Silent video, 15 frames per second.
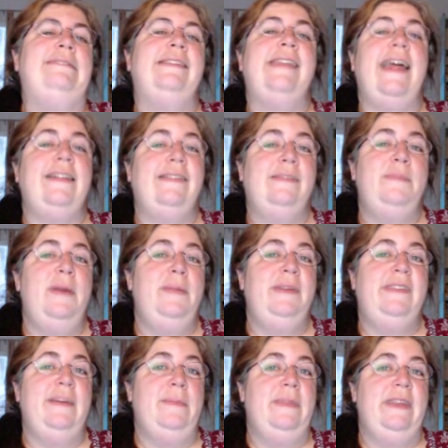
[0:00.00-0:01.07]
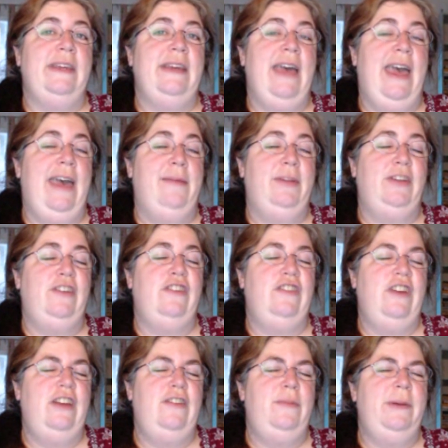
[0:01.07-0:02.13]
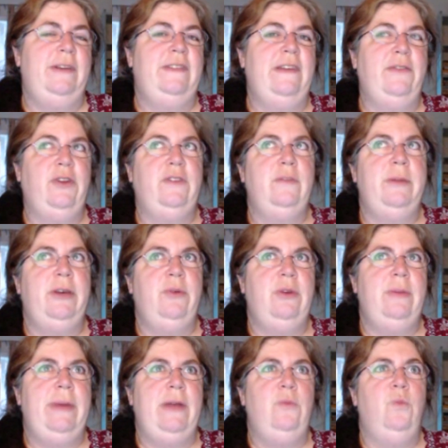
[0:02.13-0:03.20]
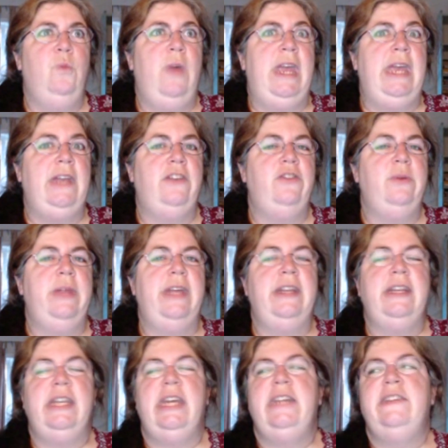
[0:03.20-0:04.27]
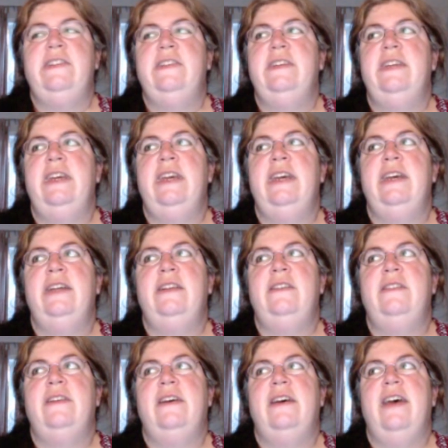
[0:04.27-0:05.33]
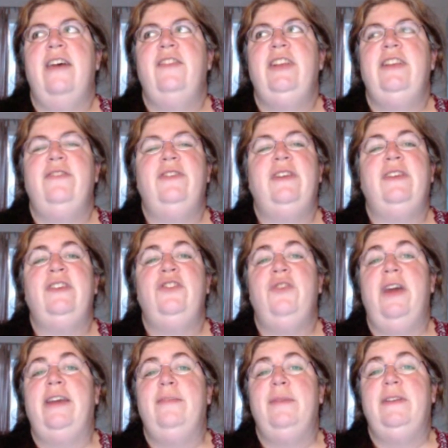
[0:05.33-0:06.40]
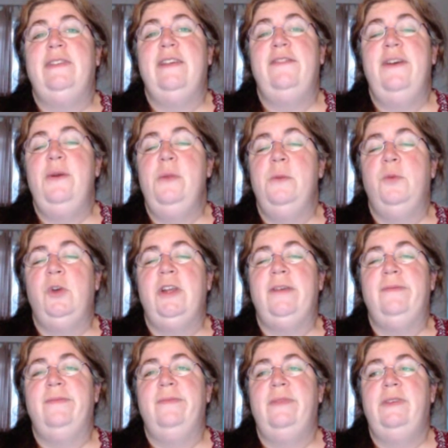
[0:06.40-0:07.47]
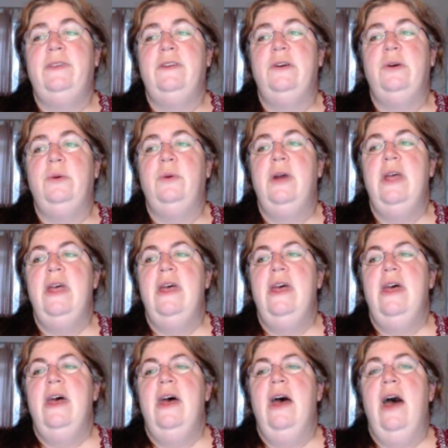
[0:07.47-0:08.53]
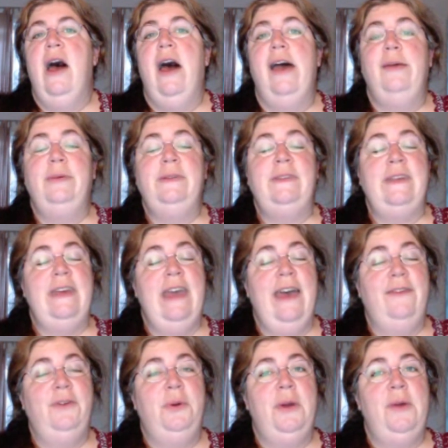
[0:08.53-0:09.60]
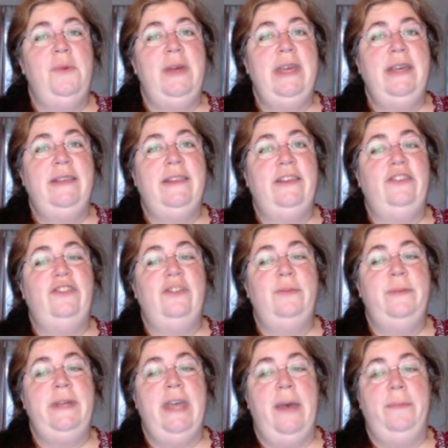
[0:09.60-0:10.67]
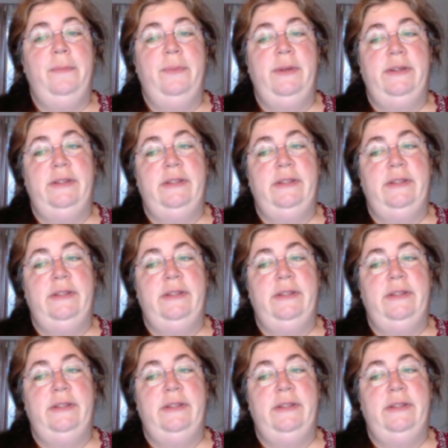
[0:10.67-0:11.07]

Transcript: that's maybe something, a habit to change, because I've also been going to bed way too late at night and having difficulty dragging myself out in the morning. So I will say have a great week. This should be up